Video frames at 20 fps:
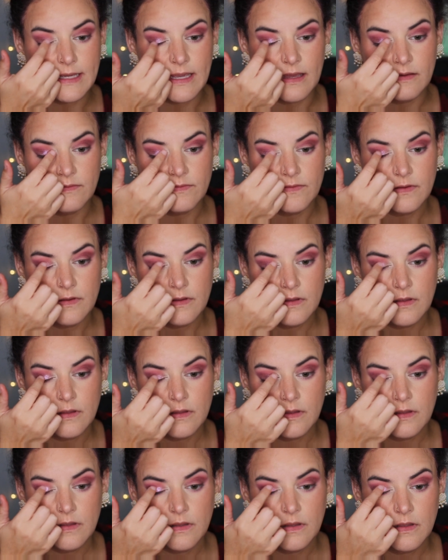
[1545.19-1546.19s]
half.
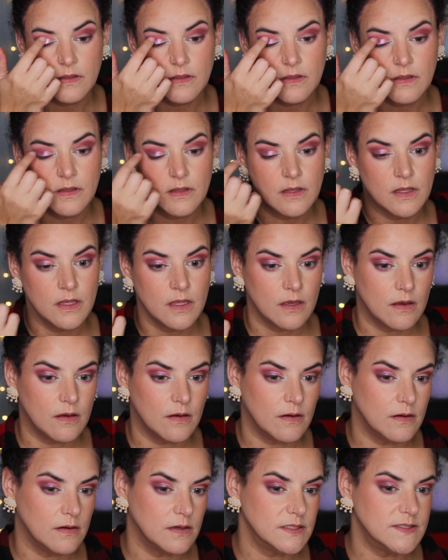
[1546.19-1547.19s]

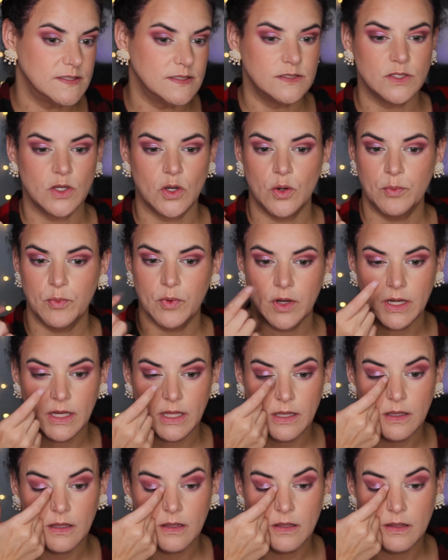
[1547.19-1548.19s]
Oh, it's so pretty.